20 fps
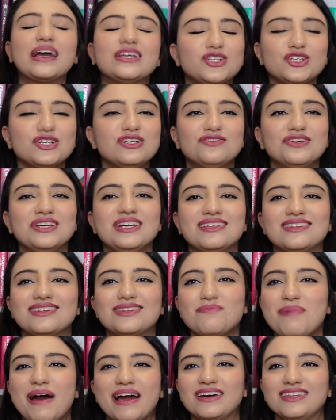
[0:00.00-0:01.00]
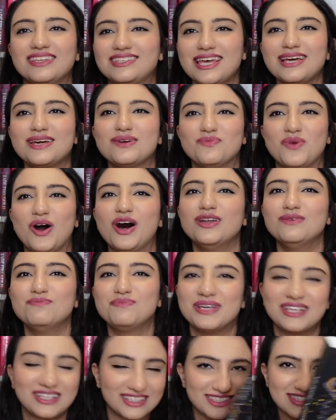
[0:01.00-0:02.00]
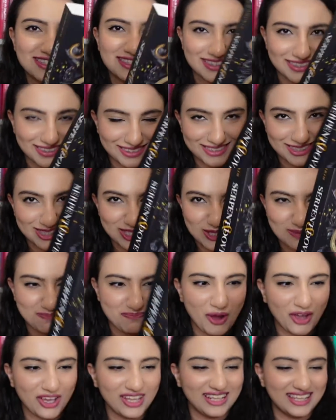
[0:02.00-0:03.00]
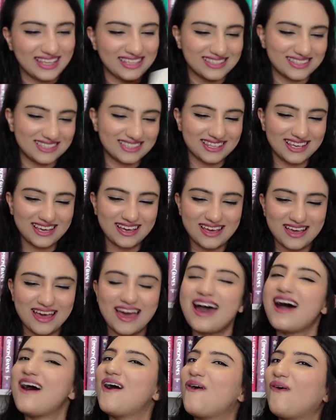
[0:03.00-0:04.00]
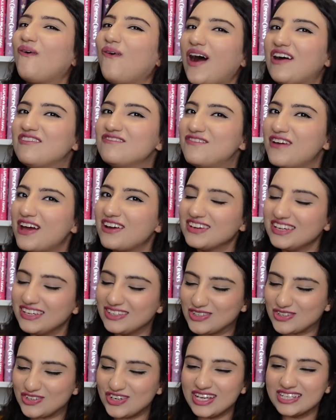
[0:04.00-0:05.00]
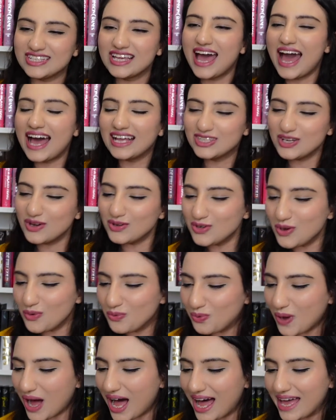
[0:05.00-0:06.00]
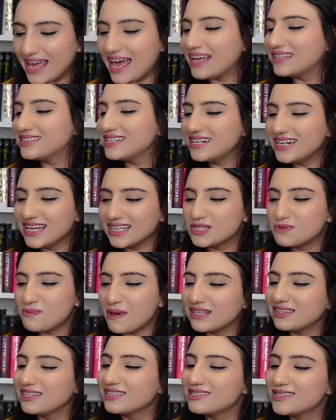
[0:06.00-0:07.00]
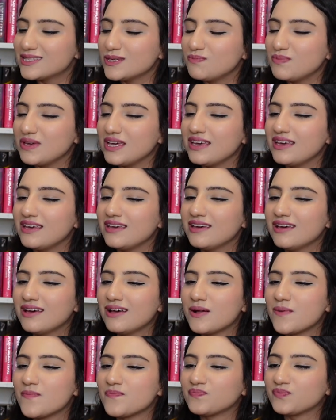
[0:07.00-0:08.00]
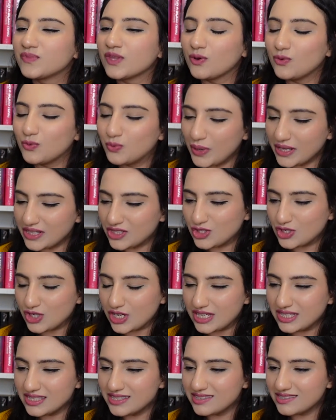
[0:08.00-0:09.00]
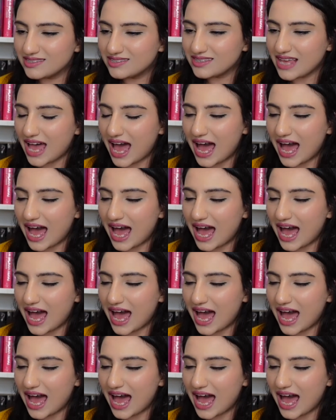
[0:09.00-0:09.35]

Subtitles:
I shouldn't read the back of the second one because spoilers. Oh, I'm very intrigued. I don't know why. I didn't expect this to be witches.